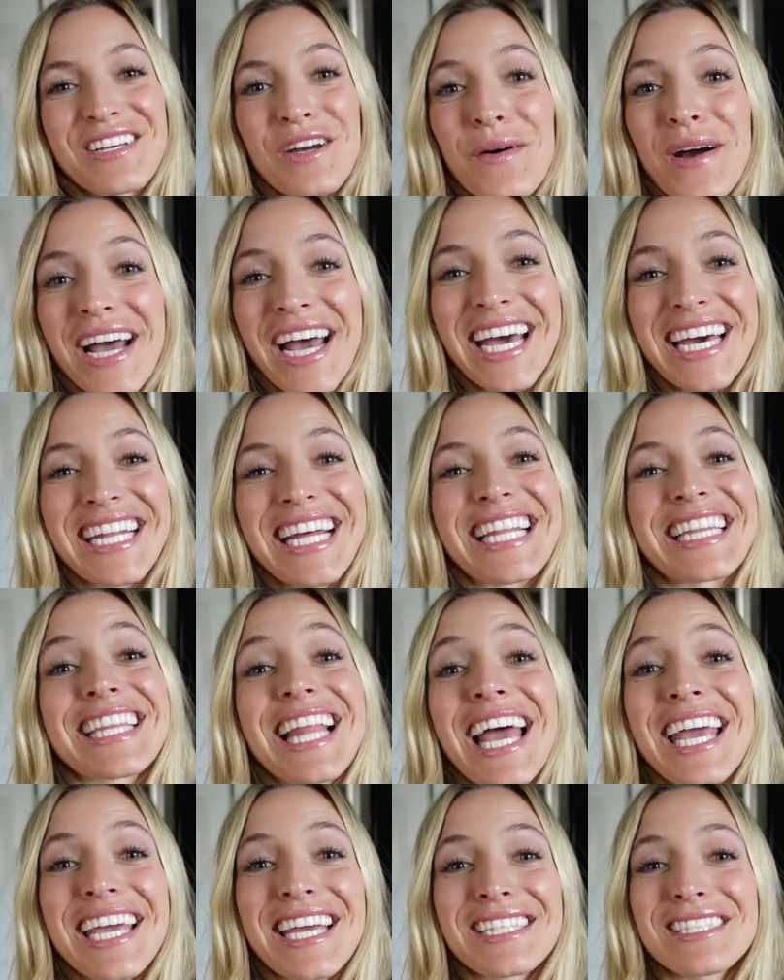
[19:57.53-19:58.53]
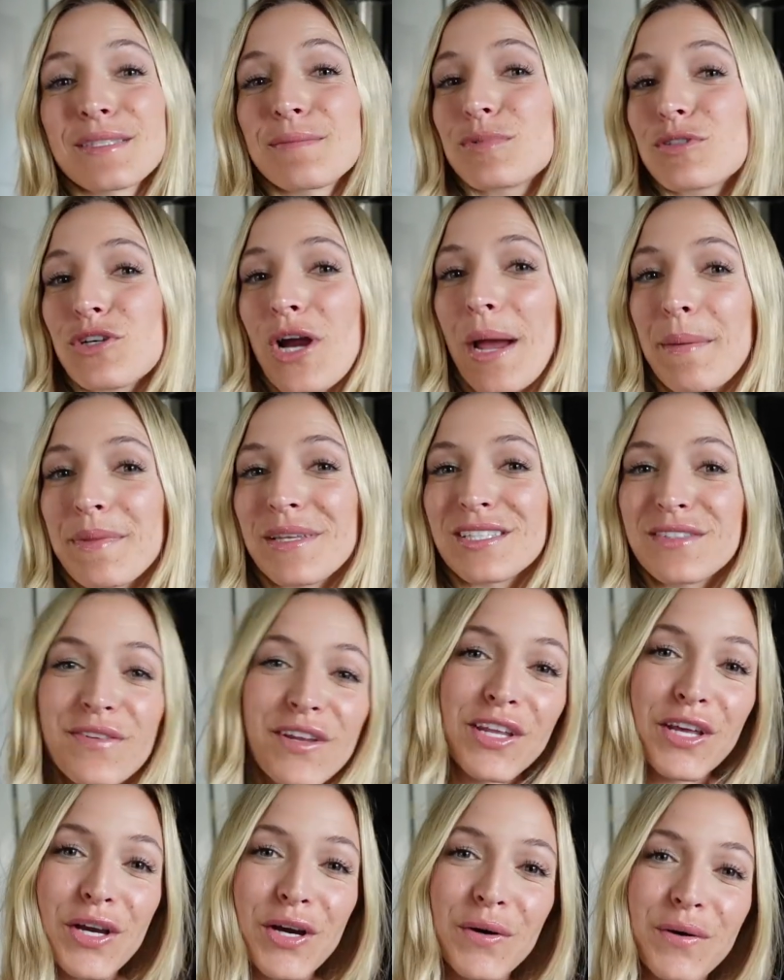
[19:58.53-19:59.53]
Go ahead and like and subscribe this
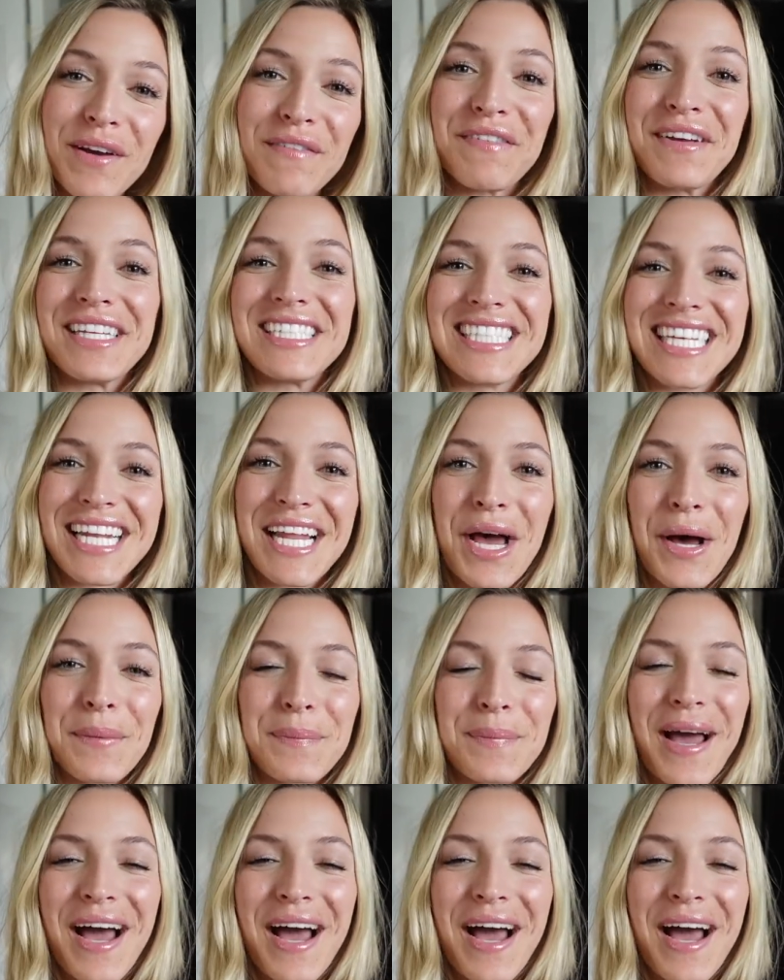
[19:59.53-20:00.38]
video if it did help